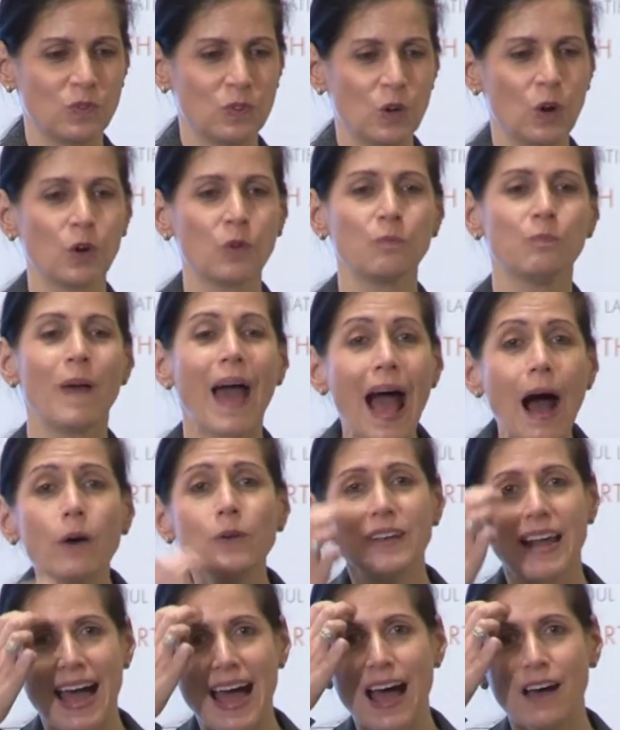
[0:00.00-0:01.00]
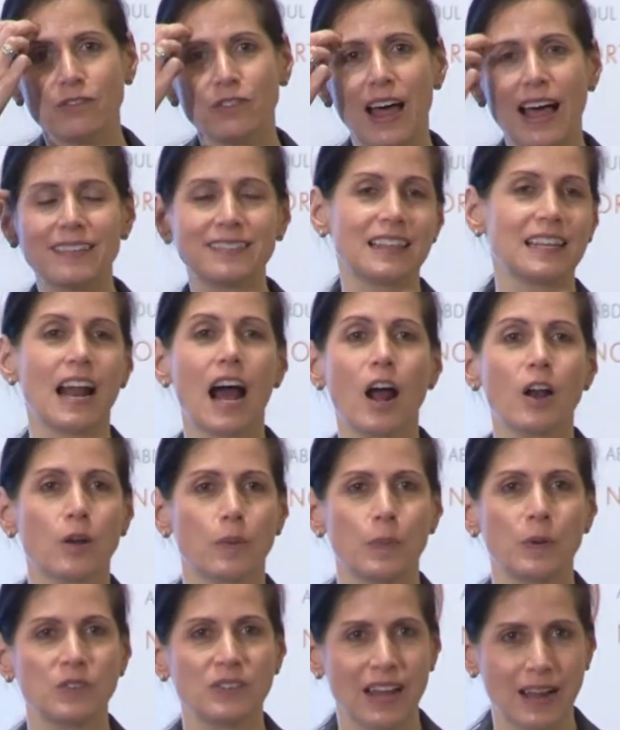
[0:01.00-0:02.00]
you're bound to have less than
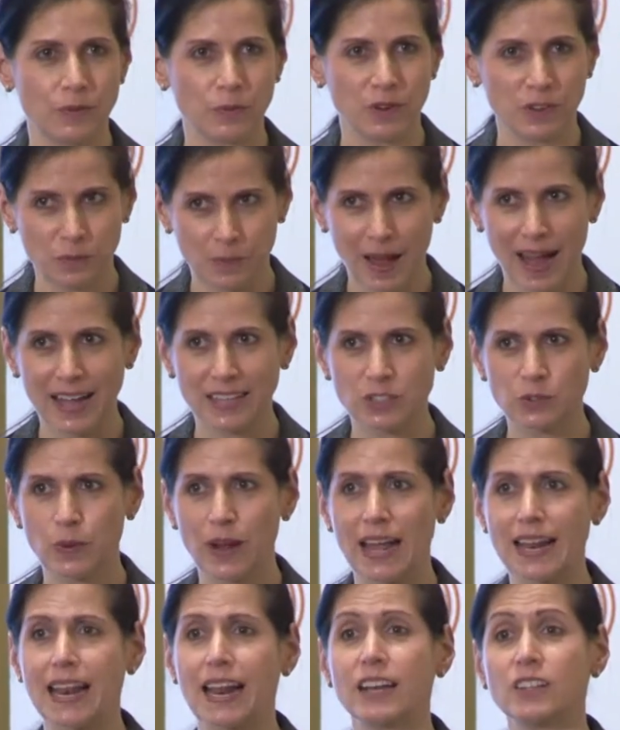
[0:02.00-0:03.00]
100% response rate,